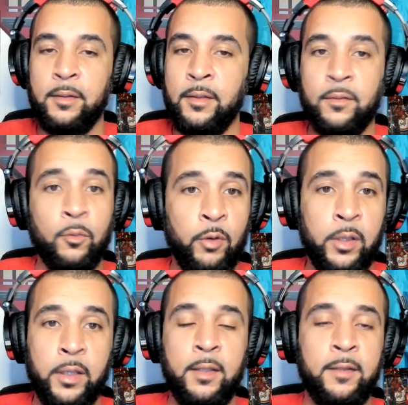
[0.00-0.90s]
This is a
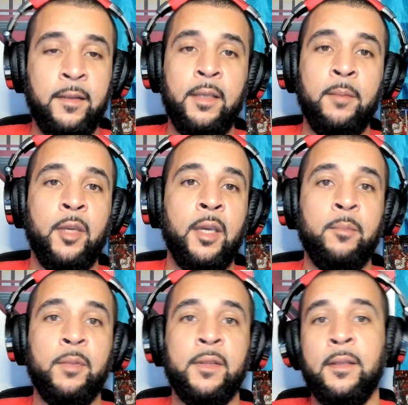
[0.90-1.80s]
really good team in
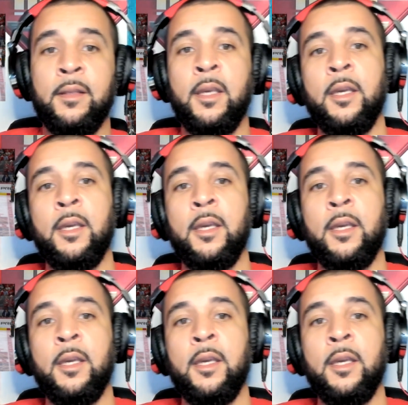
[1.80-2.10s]
Edmonton.